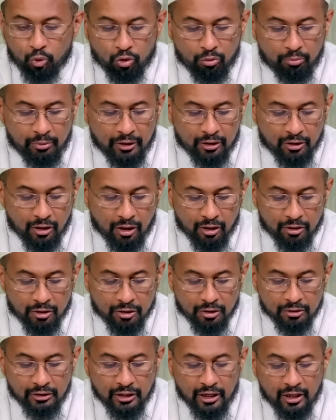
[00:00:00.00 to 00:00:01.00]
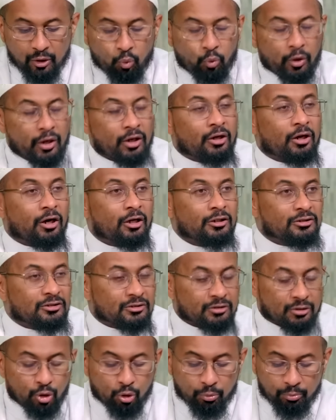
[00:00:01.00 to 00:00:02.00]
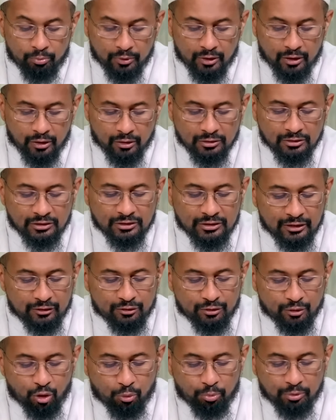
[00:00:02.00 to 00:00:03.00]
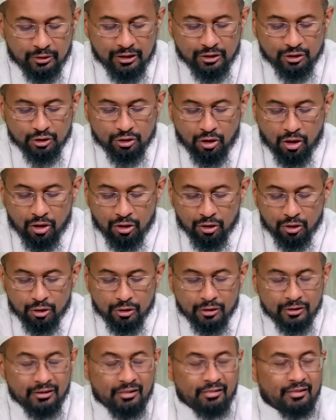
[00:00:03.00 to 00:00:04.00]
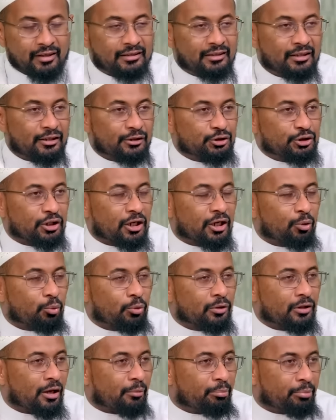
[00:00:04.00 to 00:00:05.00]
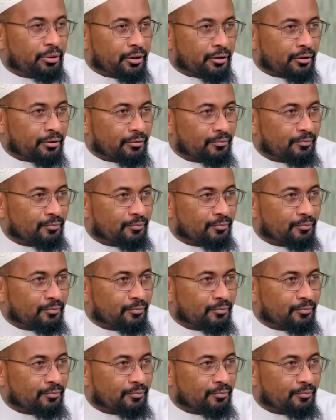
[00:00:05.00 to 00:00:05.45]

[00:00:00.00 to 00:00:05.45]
will be conquered, and when Constantinople is conquered, the Dajjal will appear.